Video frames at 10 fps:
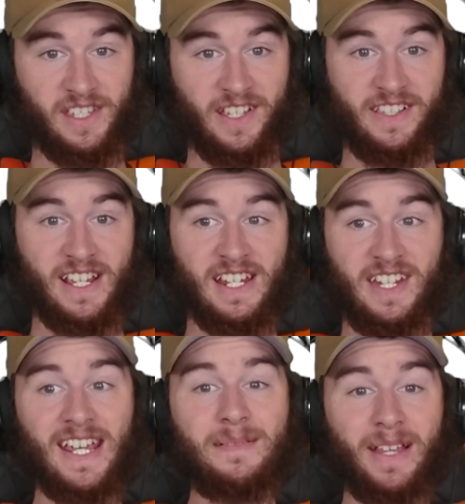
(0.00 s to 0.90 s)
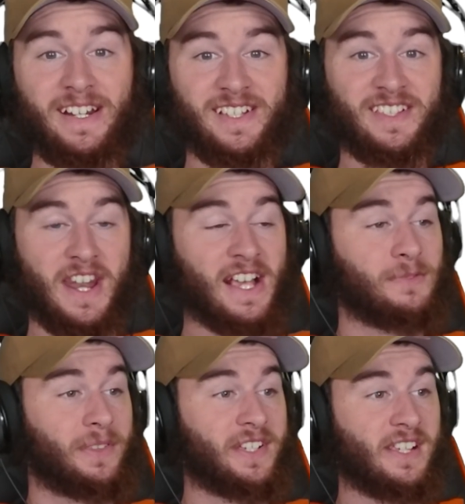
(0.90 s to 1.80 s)
You can see Team Leaders is the next
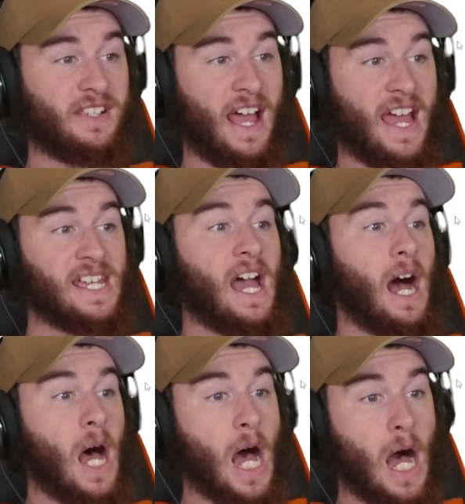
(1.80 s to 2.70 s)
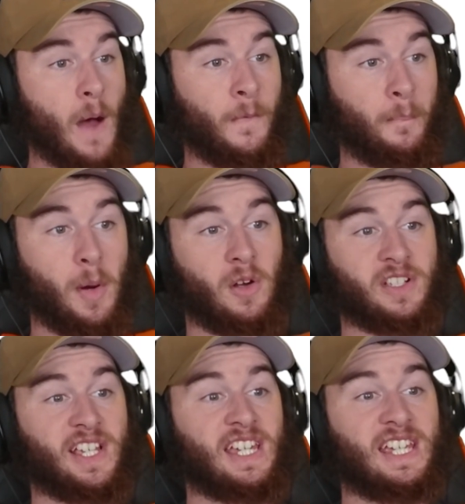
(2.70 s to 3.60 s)
one. This is a half
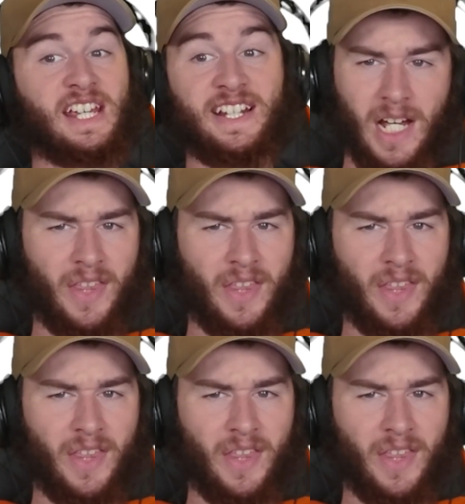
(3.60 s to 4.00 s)
box hit.